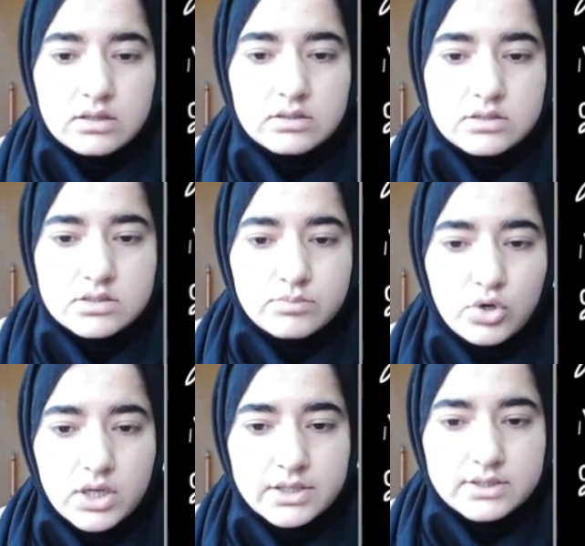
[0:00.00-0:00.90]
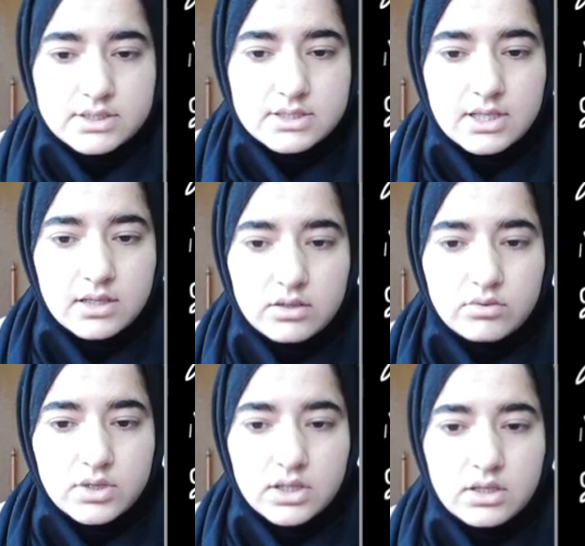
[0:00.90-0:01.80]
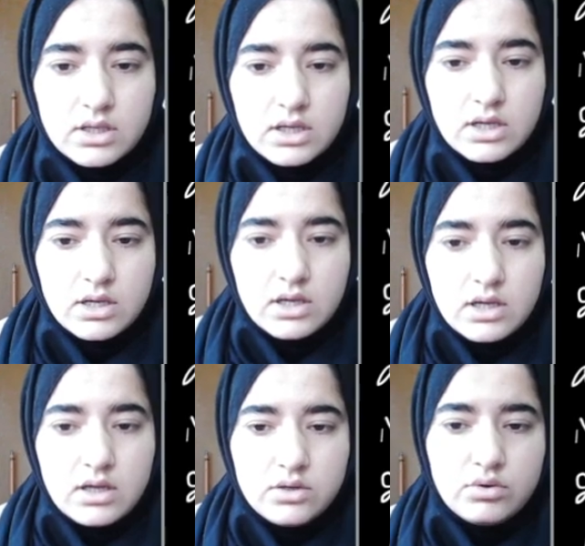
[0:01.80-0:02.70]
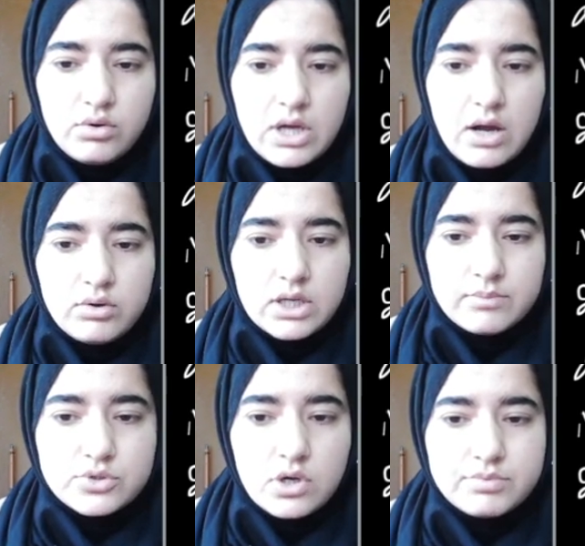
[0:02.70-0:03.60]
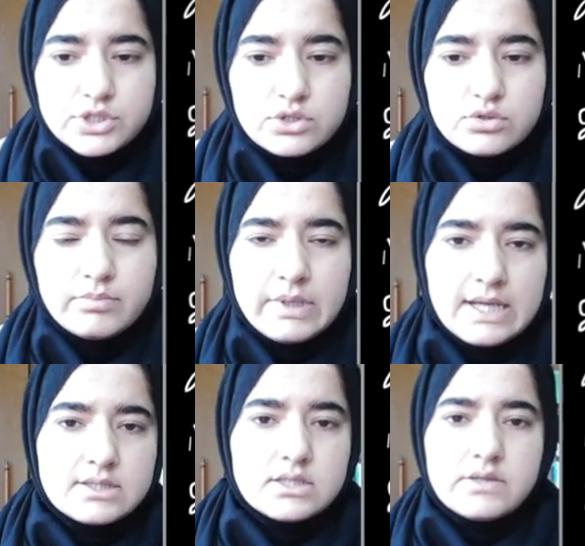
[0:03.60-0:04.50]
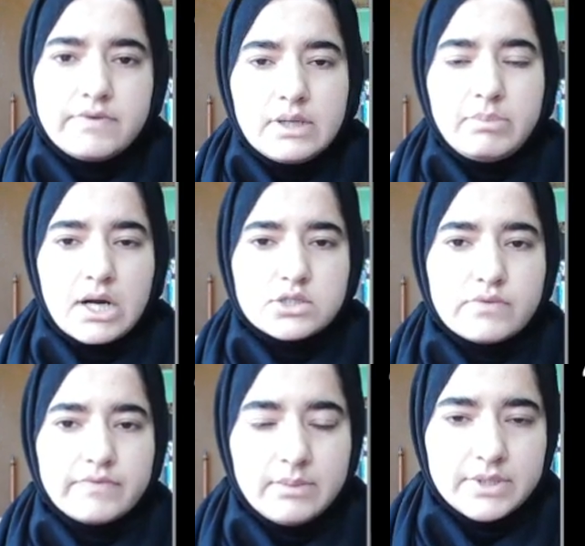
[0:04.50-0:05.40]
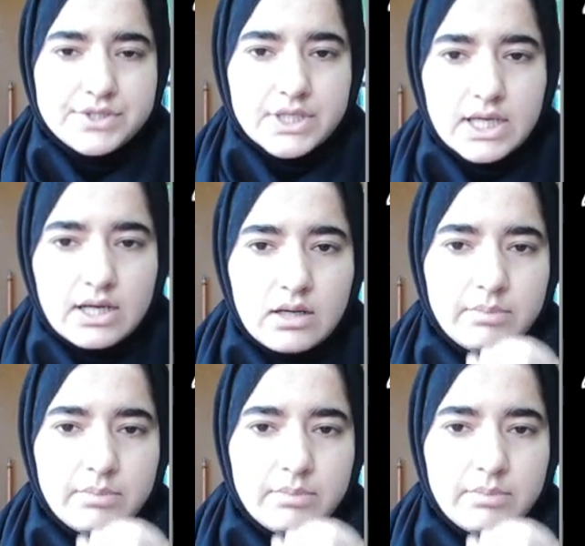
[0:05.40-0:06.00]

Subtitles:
small intestine. Okay, no doubt absorption took place in different parts of alimentary canal,